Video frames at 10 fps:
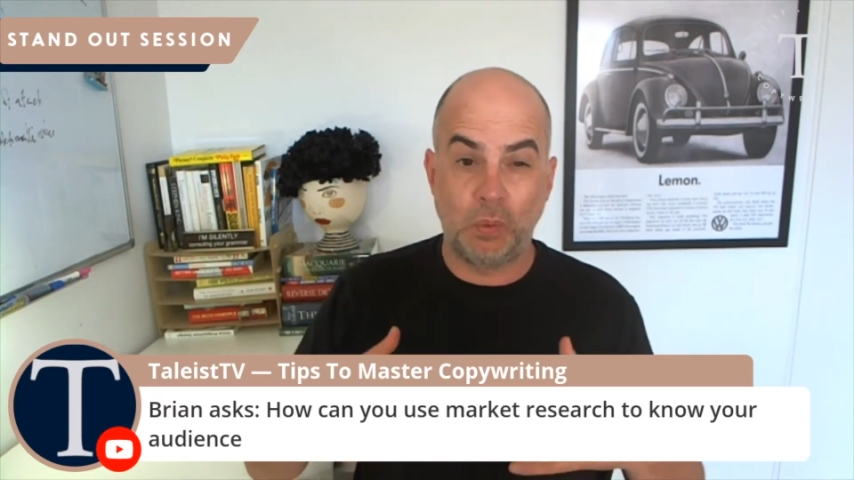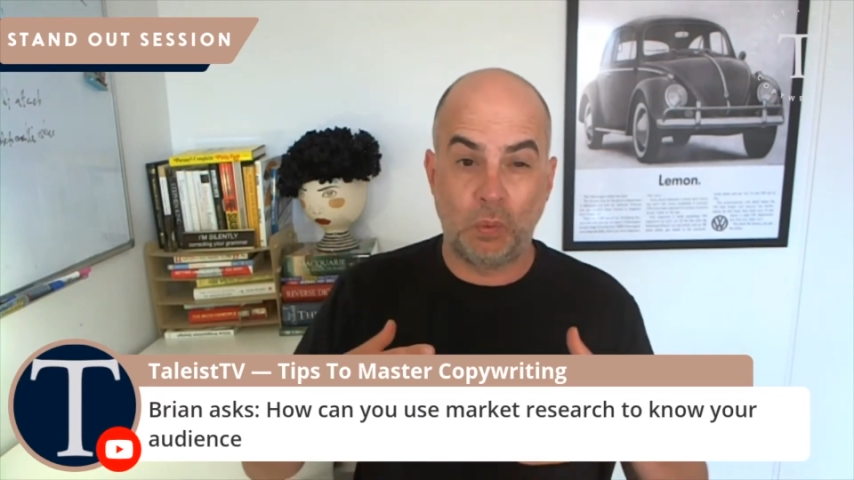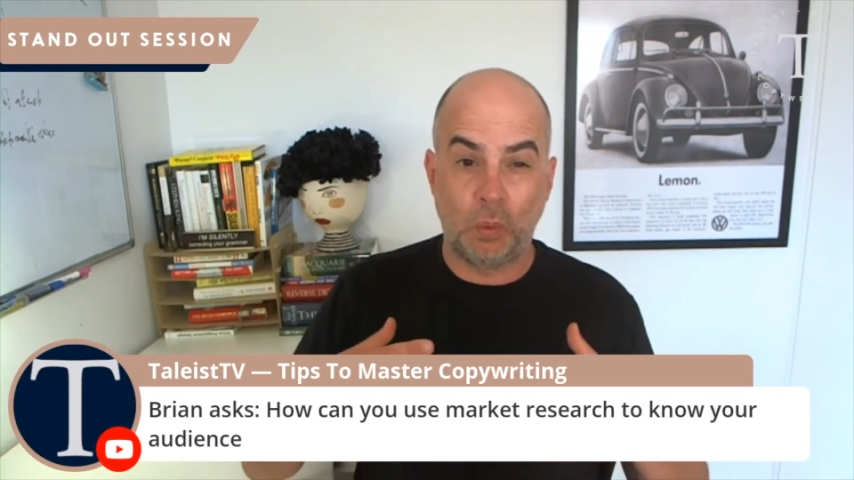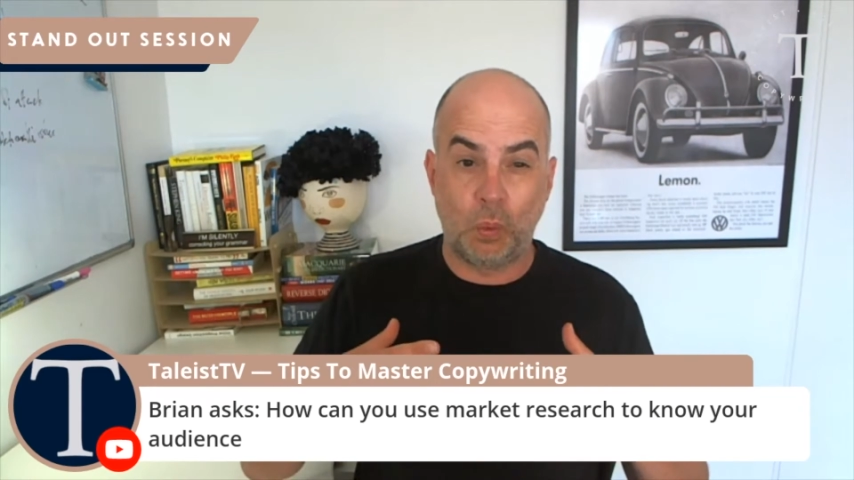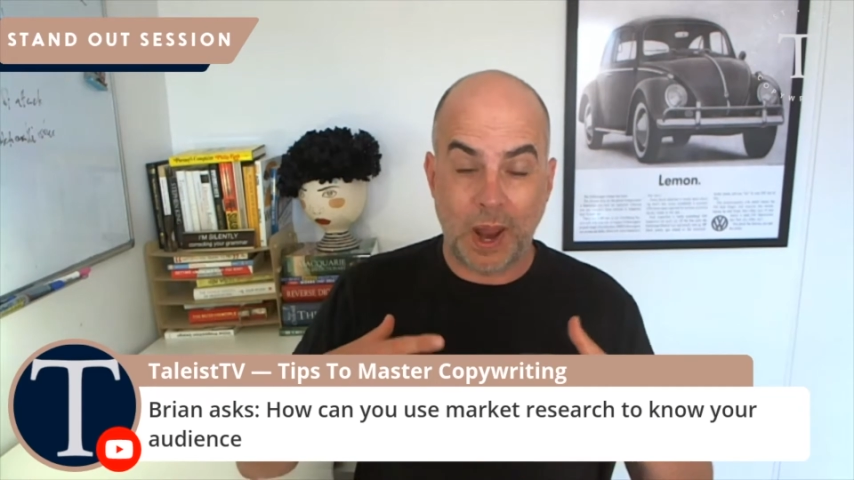
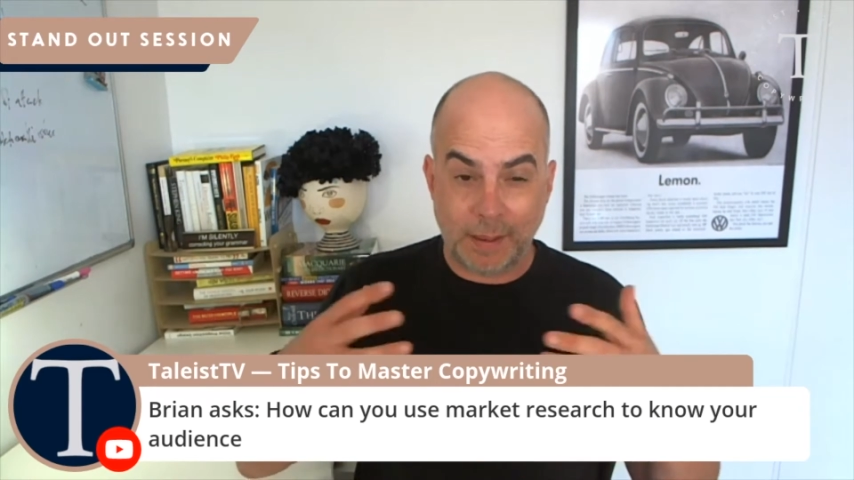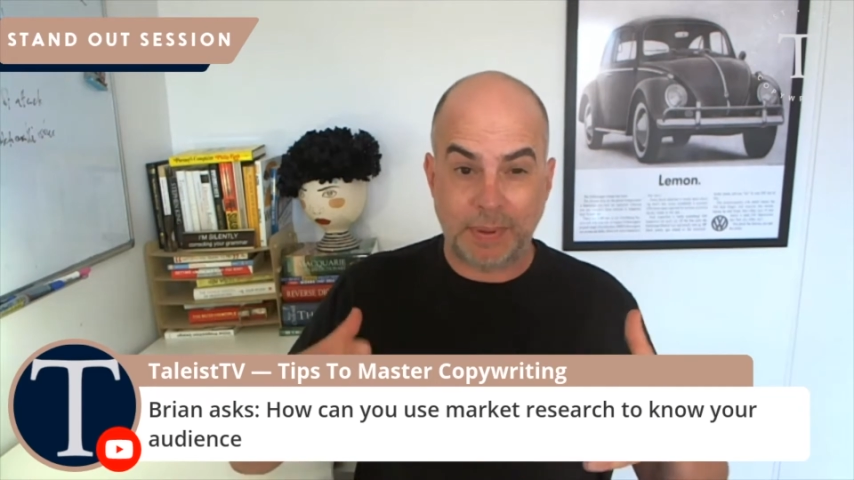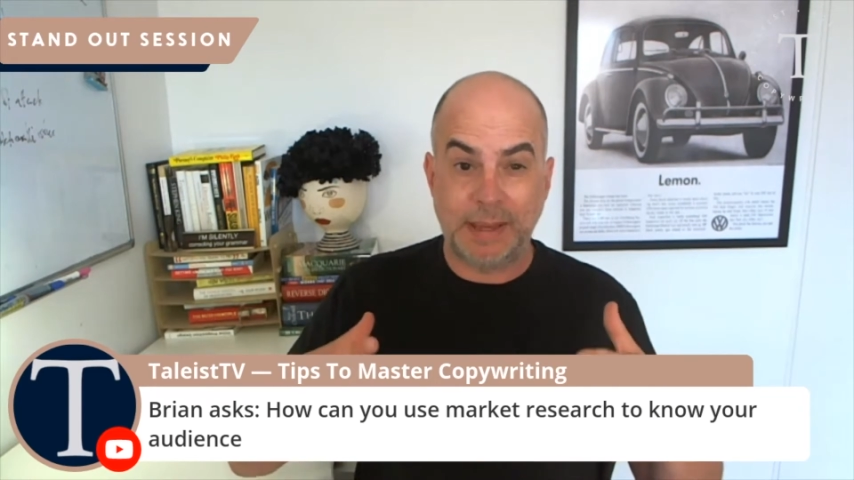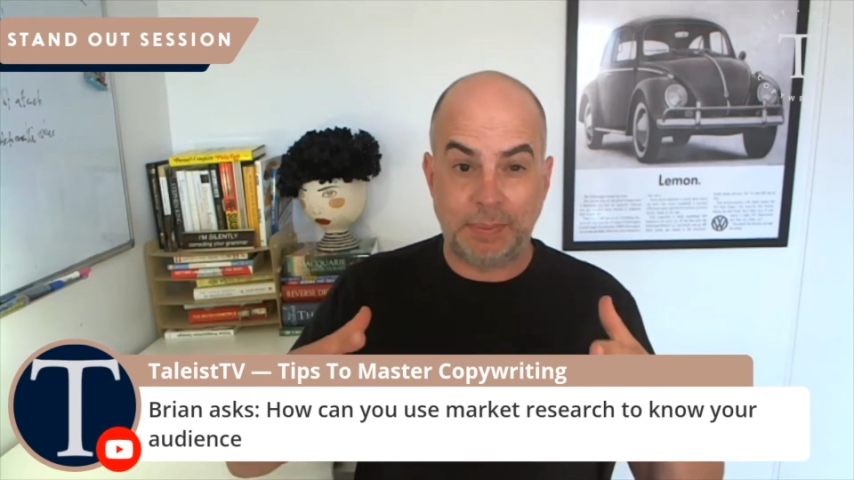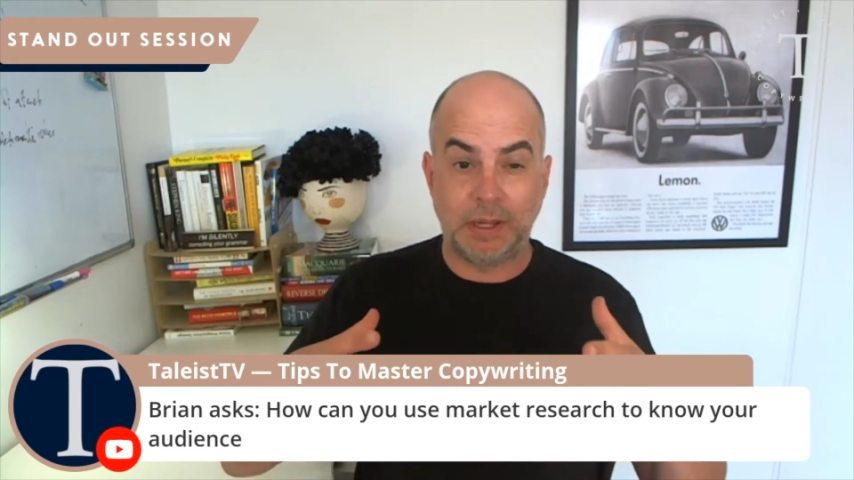where
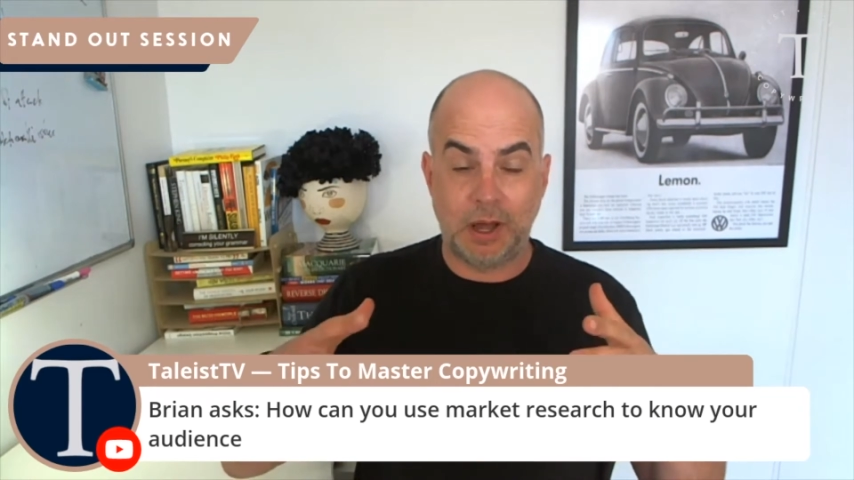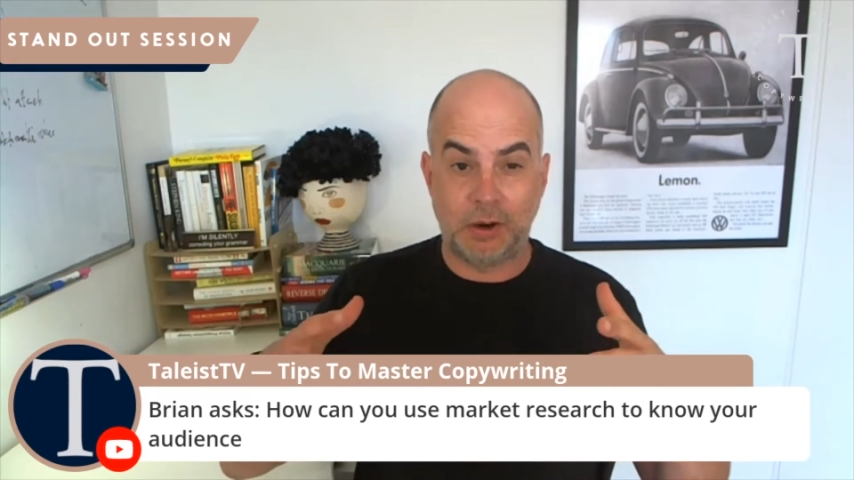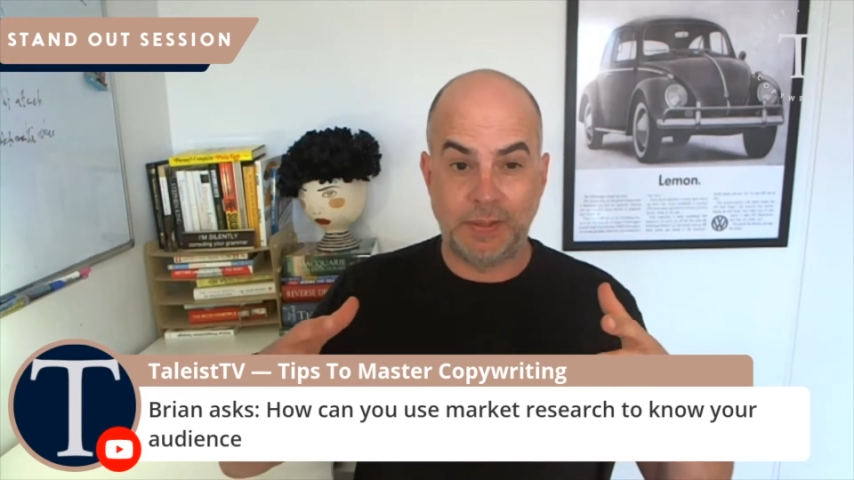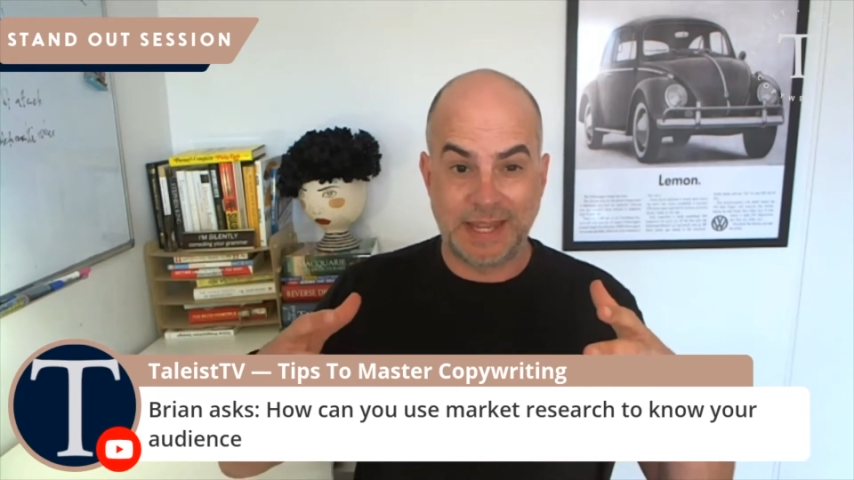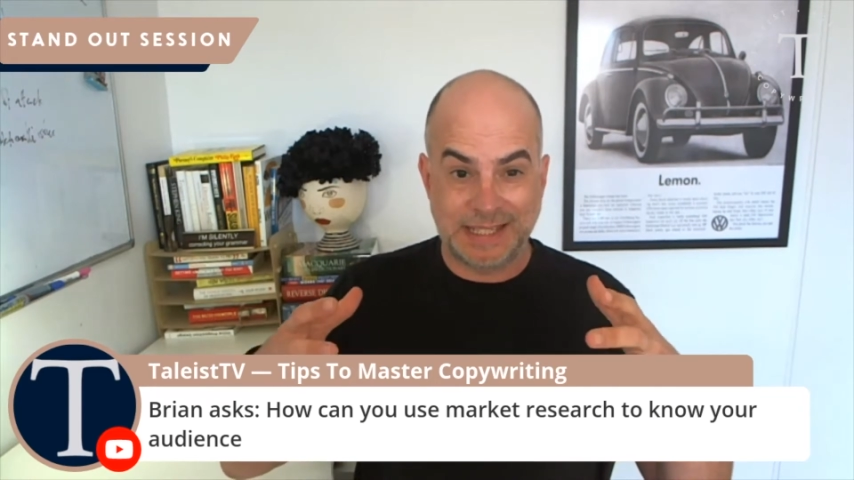people are
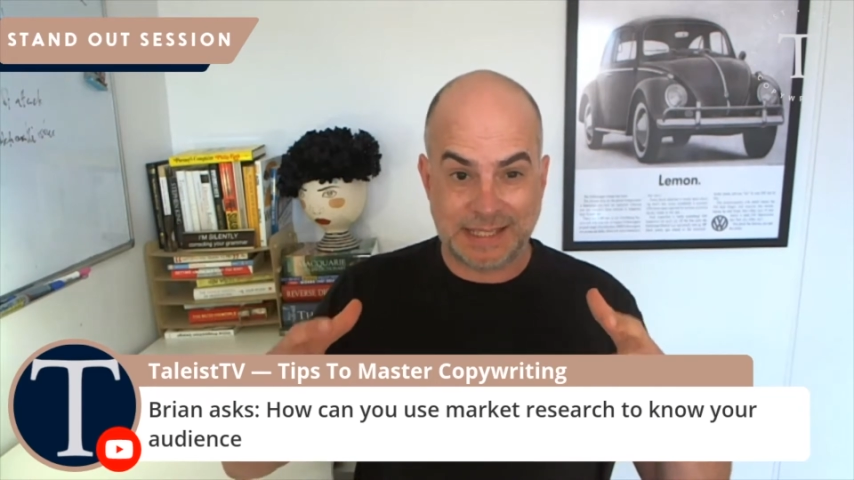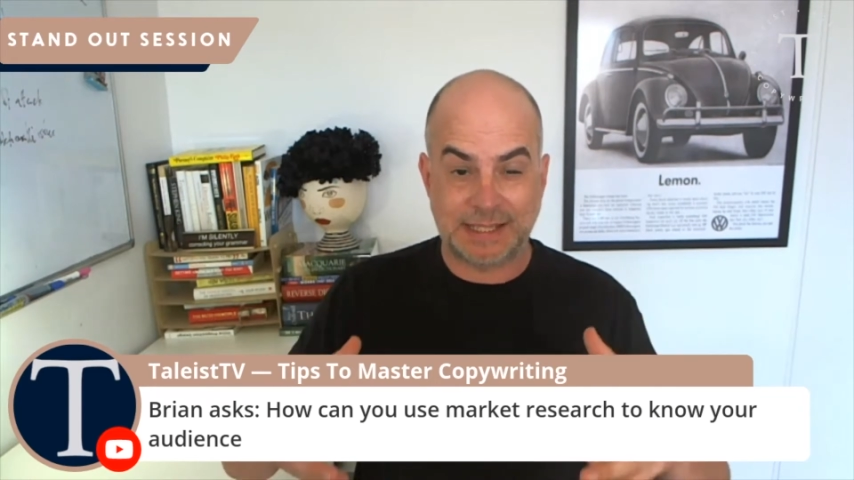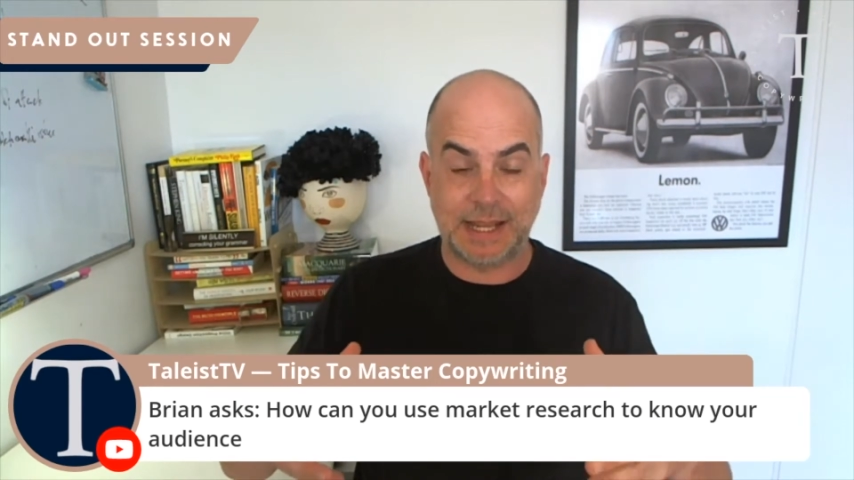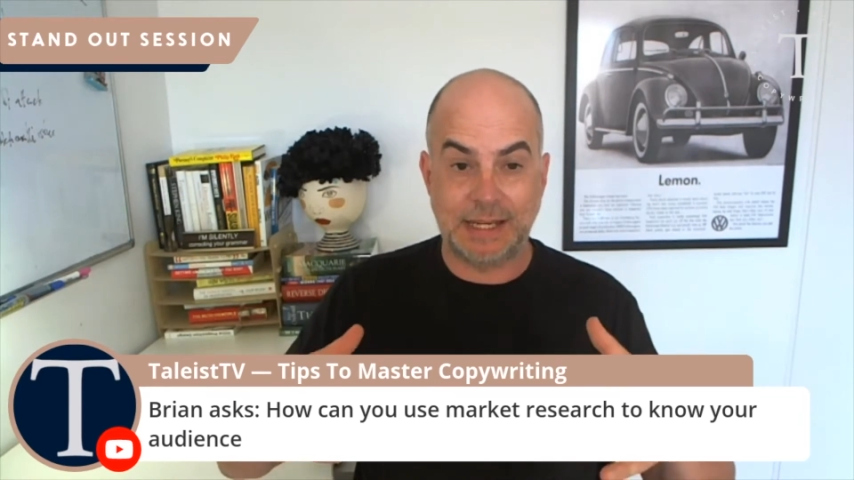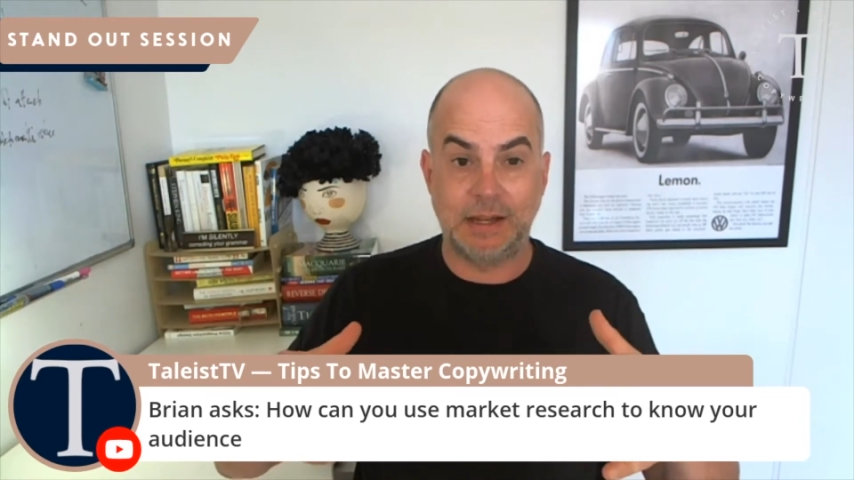in their state